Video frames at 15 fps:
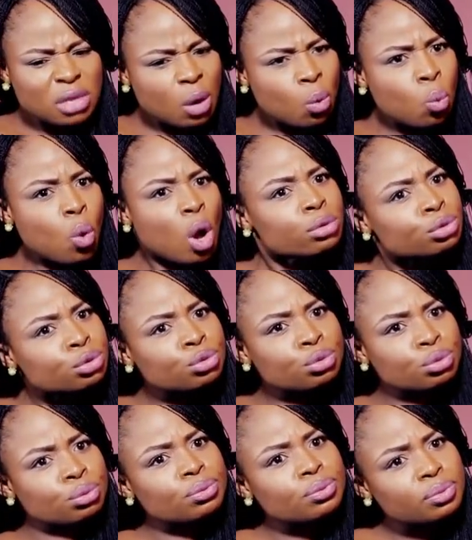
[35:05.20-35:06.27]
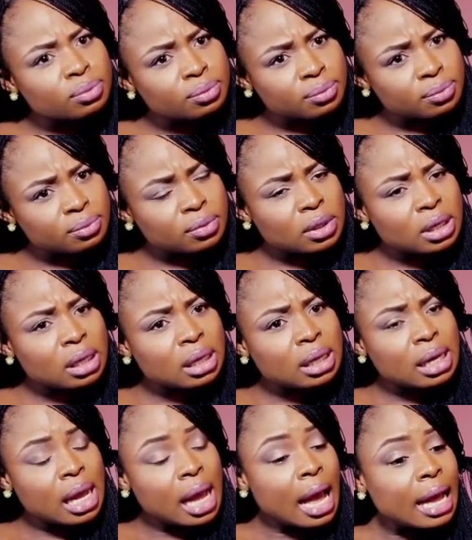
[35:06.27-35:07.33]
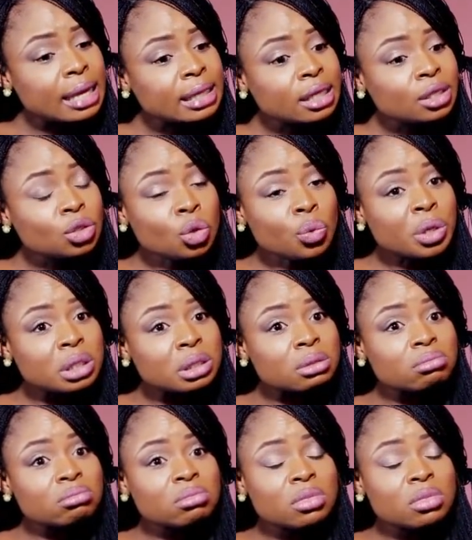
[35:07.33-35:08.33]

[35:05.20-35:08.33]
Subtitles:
they want to, and they do it